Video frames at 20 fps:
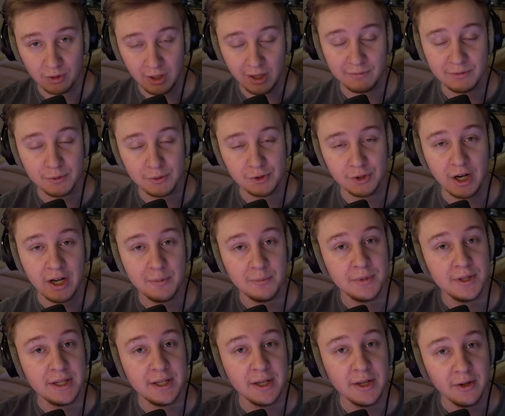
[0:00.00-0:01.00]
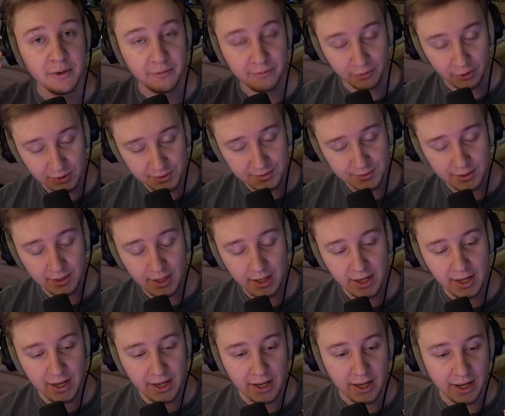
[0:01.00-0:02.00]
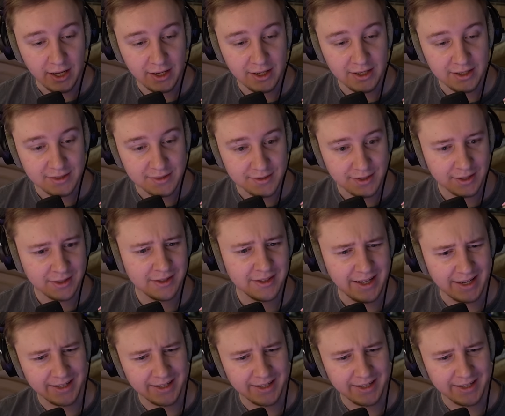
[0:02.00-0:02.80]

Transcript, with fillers: love to try me first. And secondly,